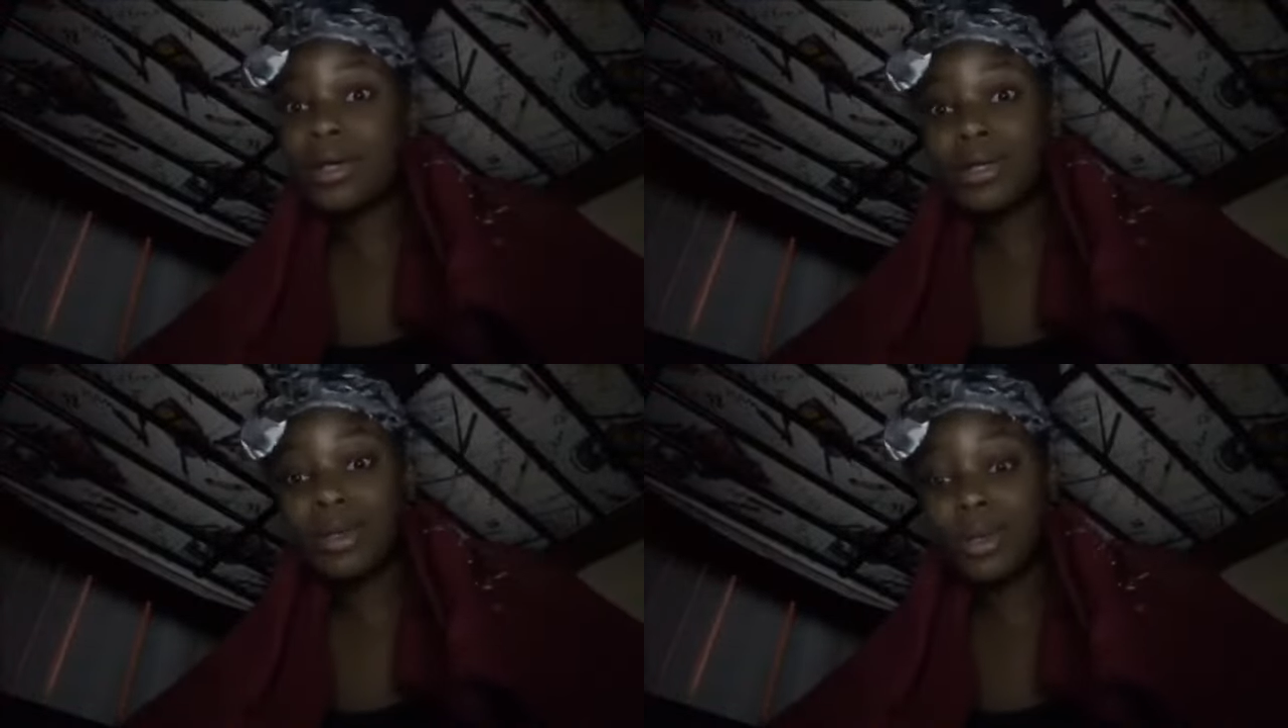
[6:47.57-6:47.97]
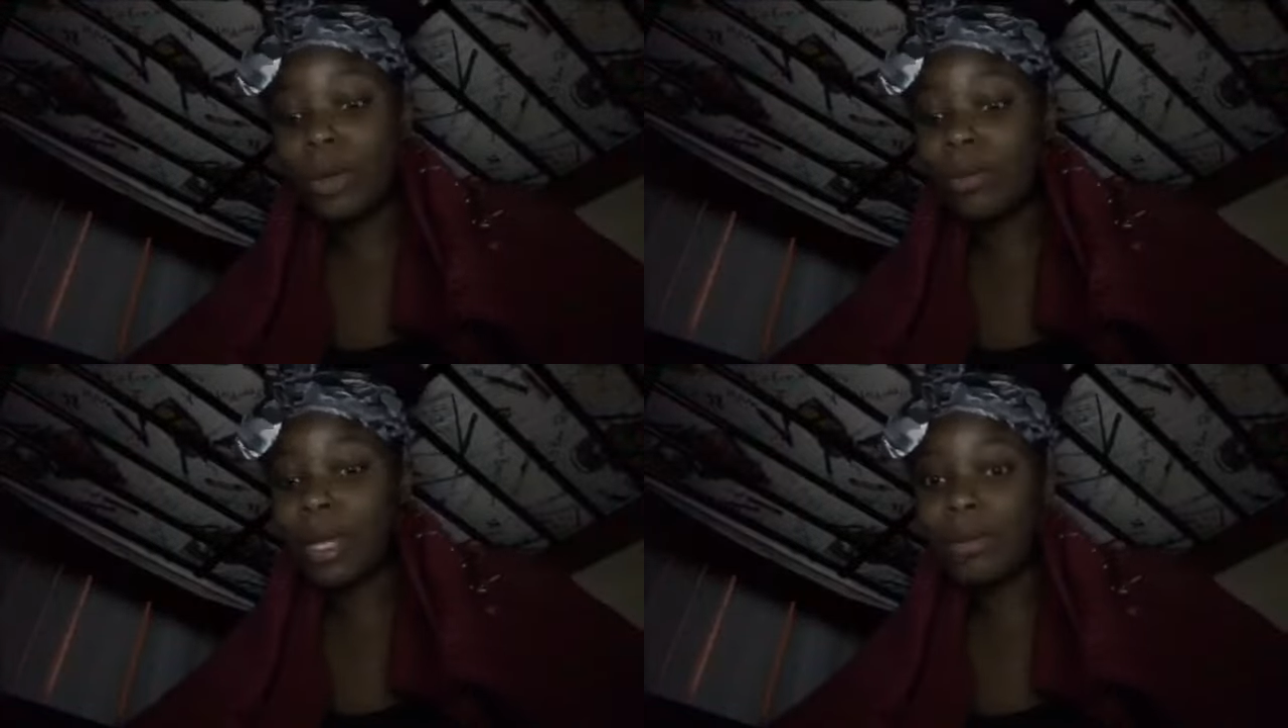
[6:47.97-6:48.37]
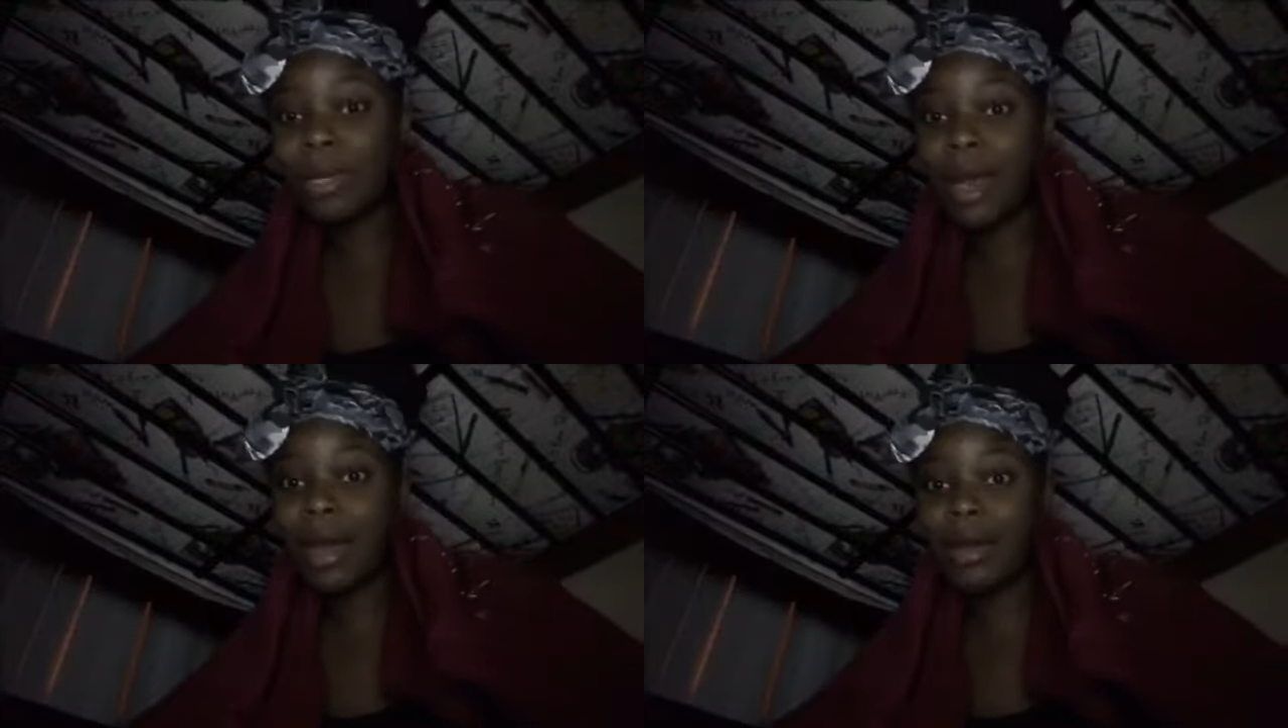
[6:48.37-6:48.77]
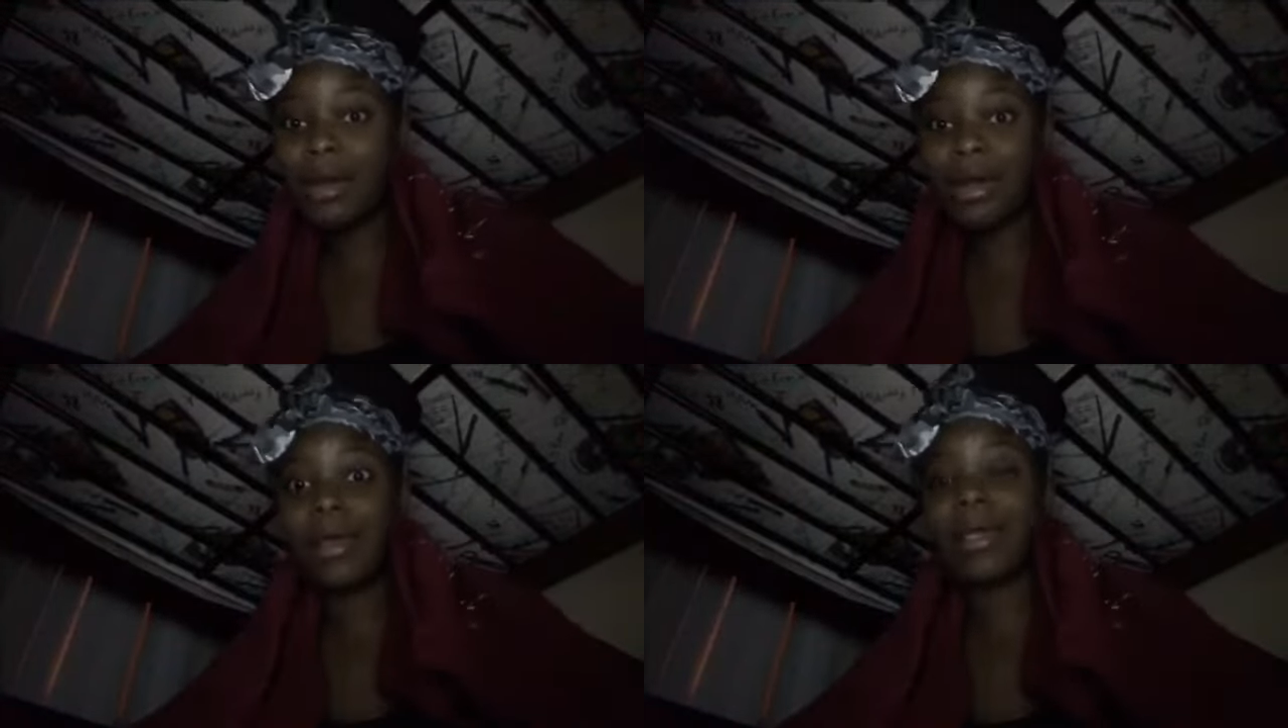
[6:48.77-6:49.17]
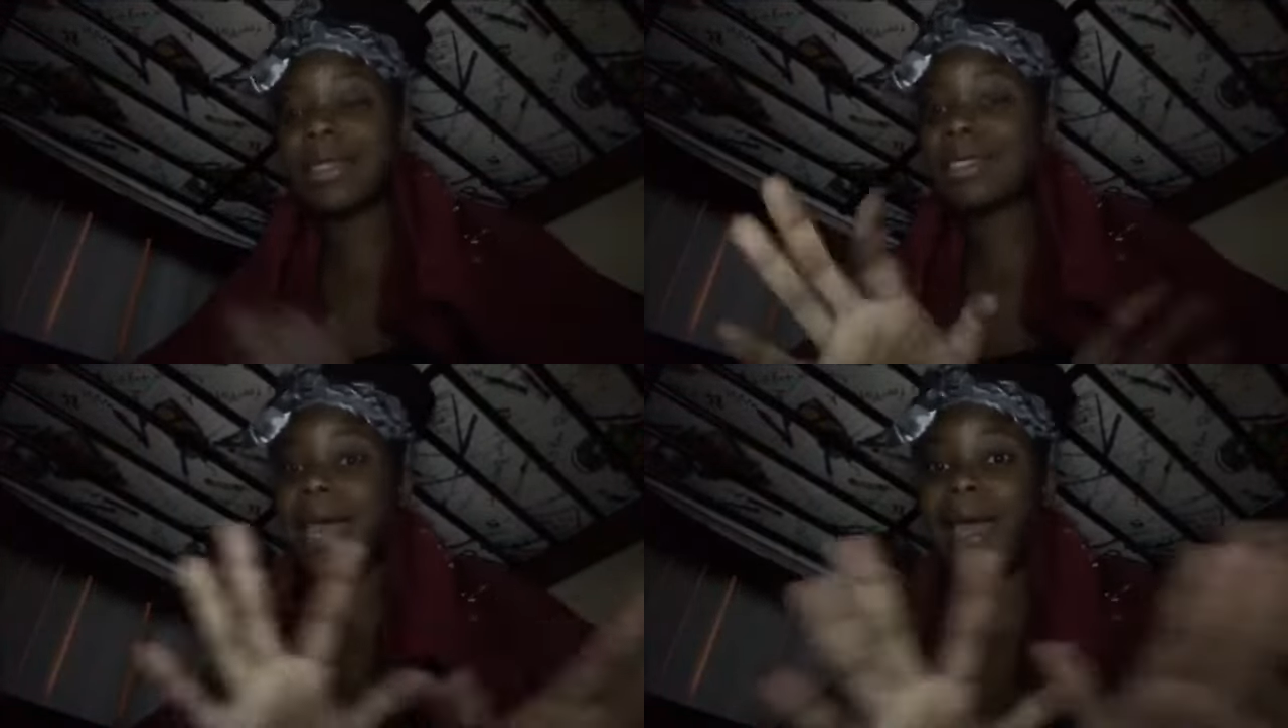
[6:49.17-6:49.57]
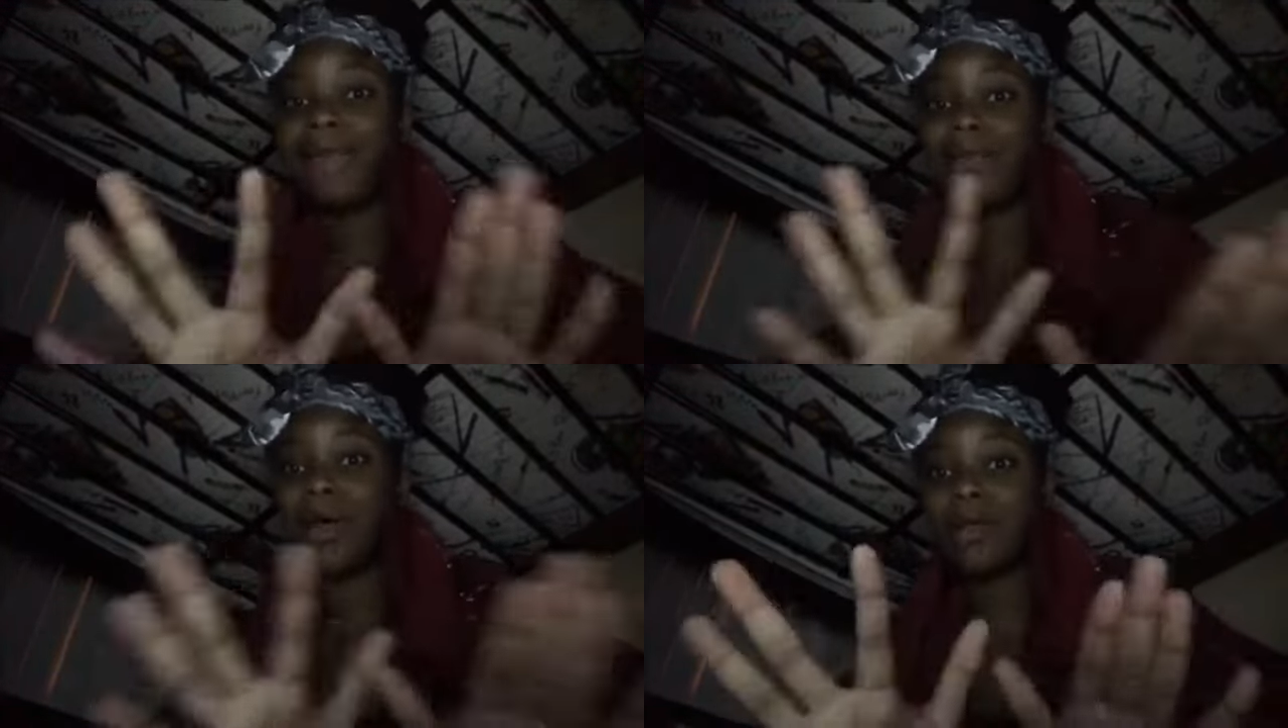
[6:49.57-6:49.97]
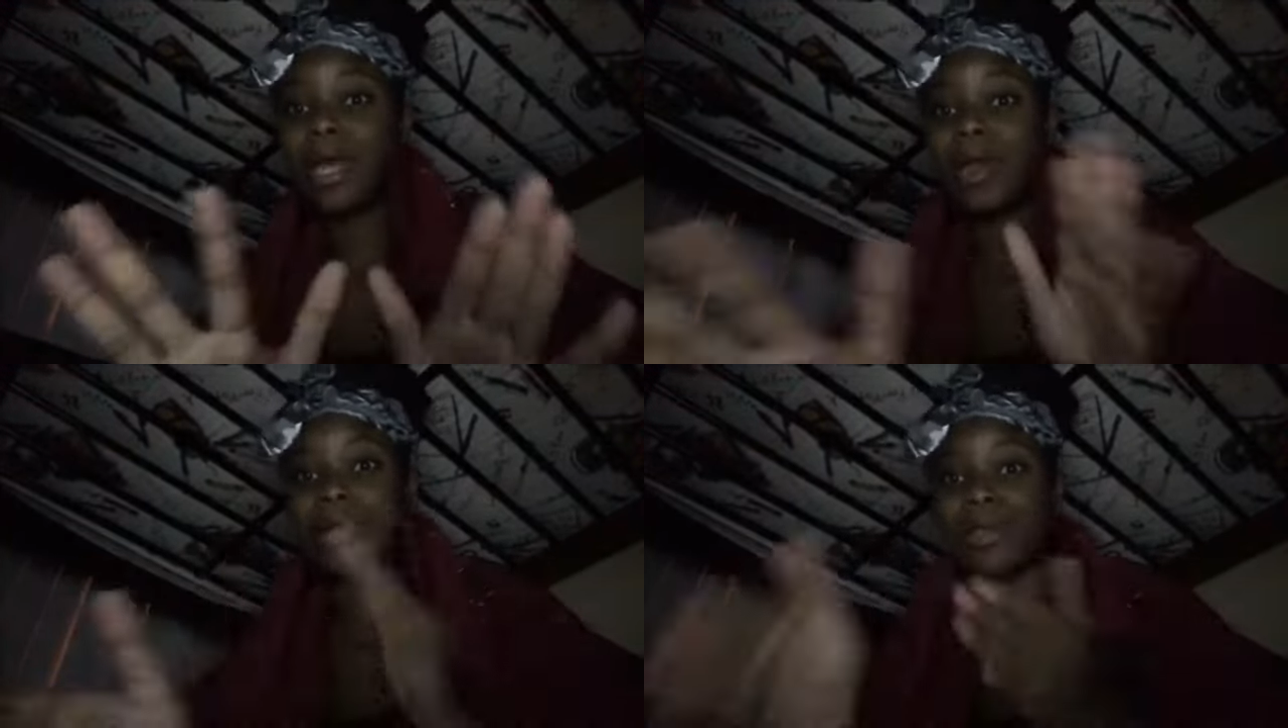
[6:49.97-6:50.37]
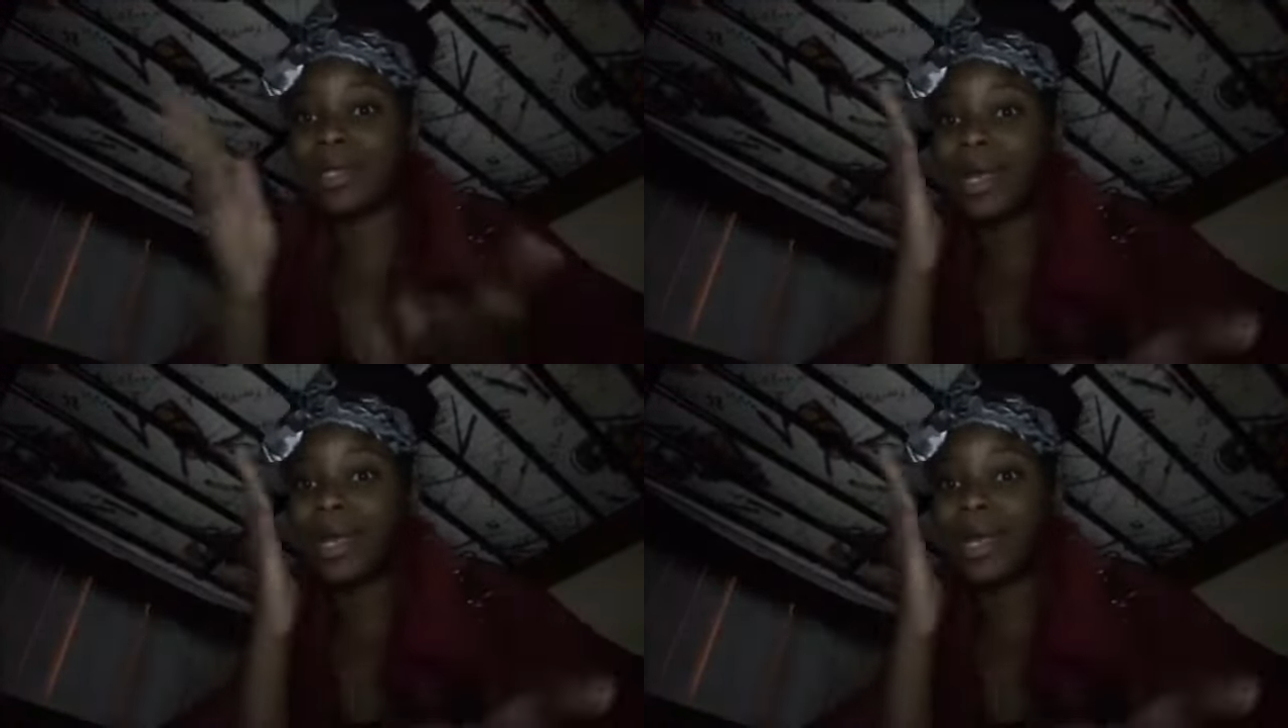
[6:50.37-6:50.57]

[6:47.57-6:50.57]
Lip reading: So don't blame me, y'all. It's half an all-nighter. It's like